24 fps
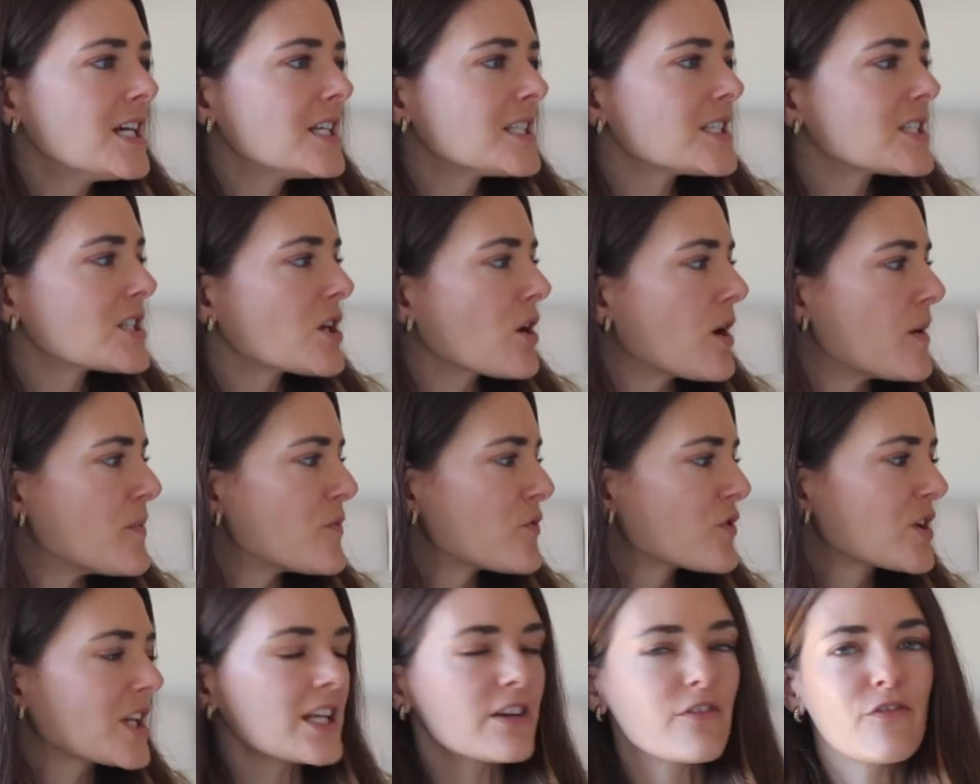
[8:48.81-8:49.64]
So I'm
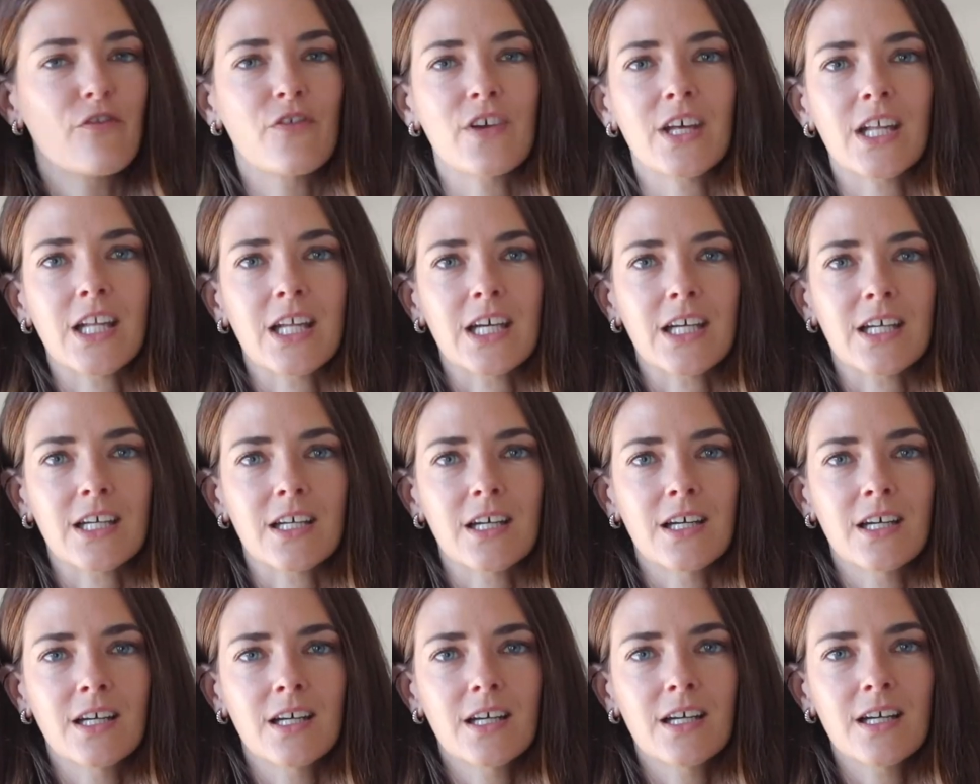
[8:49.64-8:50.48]
really
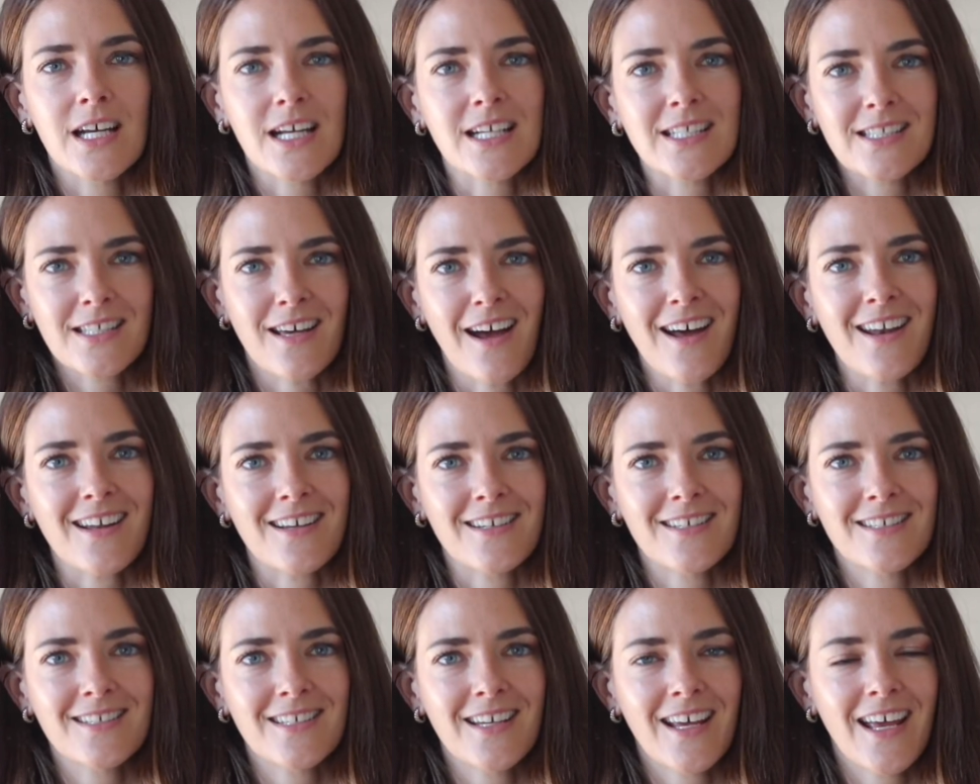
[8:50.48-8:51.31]
feeling
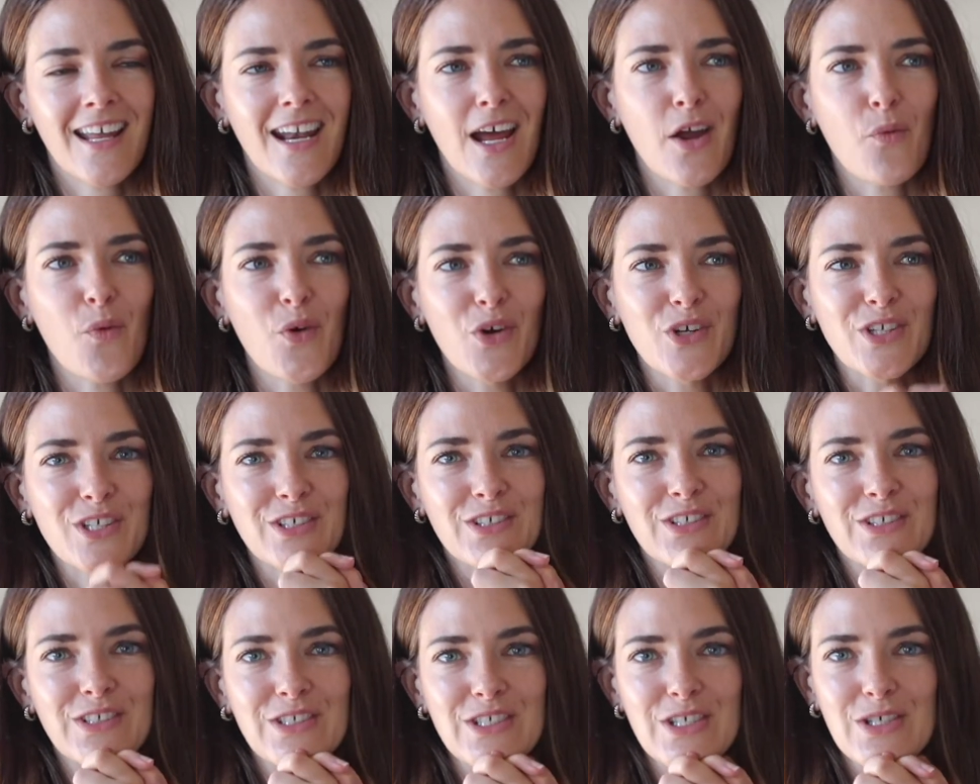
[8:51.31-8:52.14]
excited, and I want
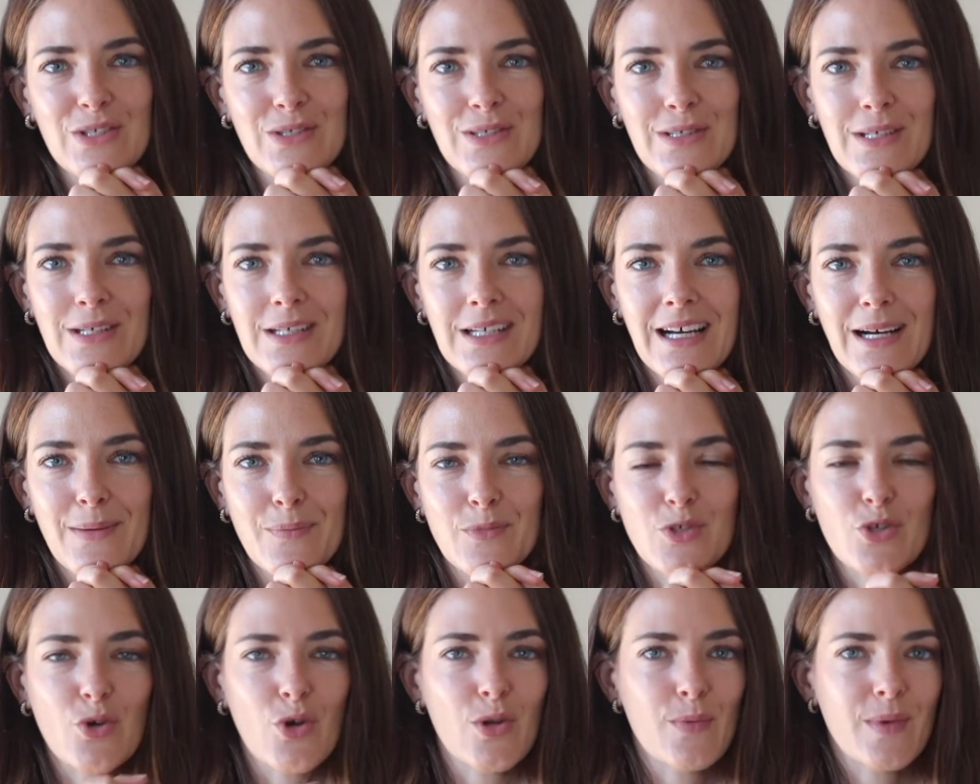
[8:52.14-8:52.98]
you to
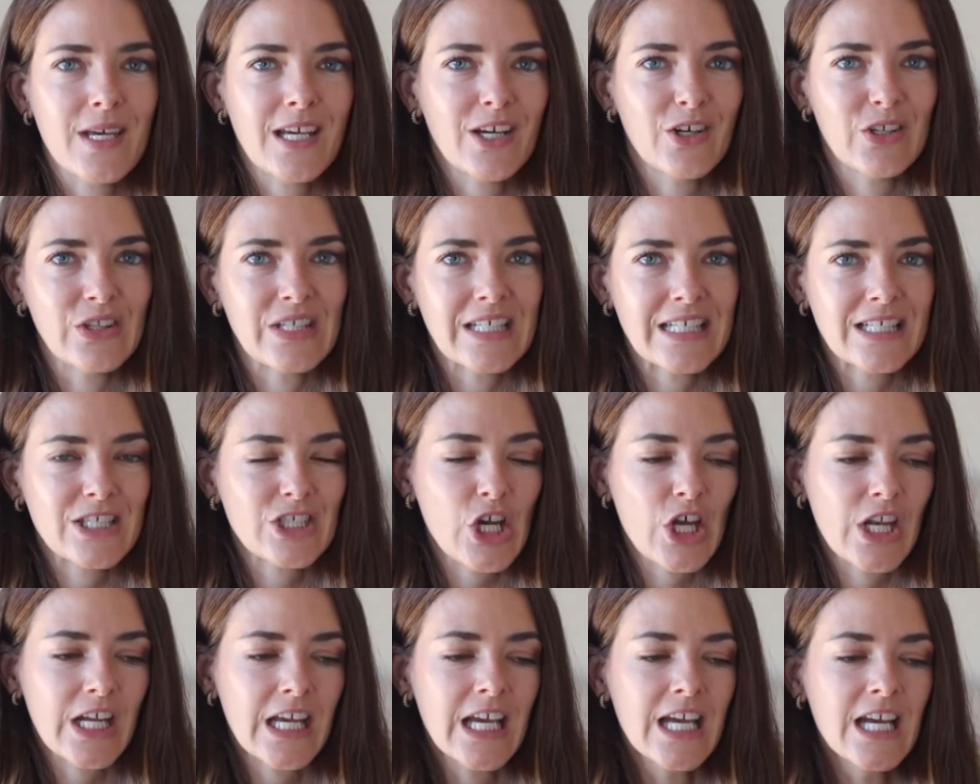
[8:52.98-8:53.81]
join me on this
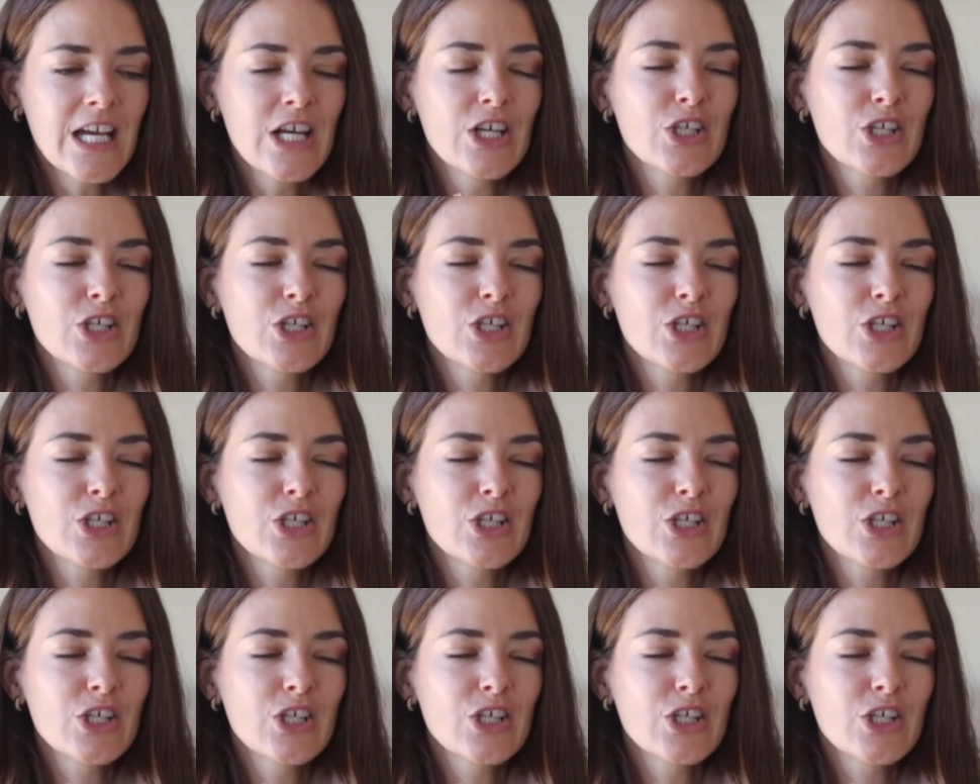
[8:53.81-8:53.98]
journey.